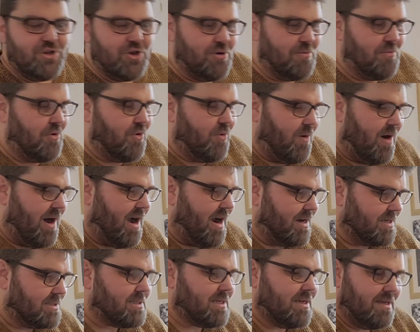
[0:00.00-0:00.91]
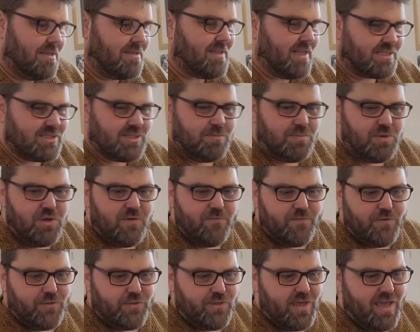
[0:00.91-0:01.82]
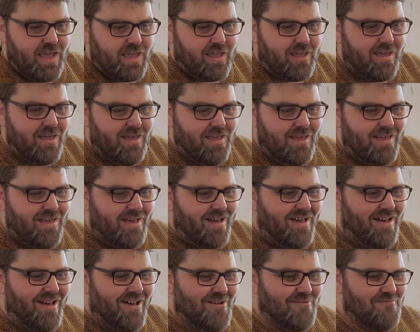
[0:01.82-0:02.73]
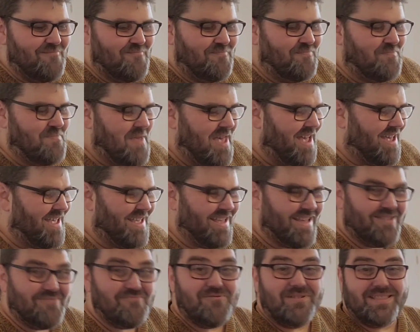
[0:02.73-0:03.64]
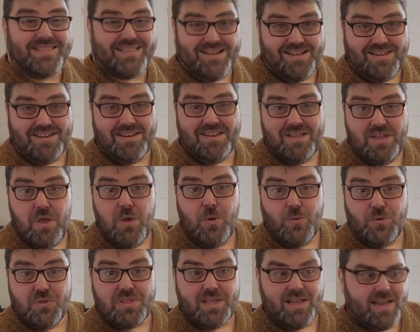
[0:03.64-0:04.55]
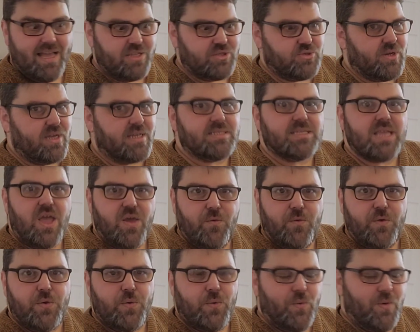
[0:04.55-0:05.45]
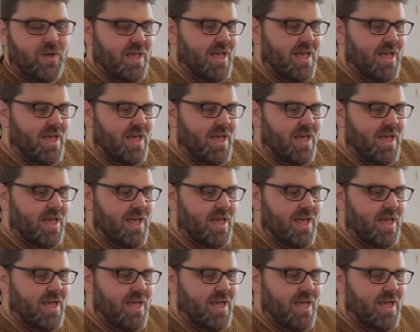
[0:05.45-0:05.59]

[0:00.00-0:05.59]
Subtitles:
No more wires. That's a beautiful thing. We're done with the electrics. Whew.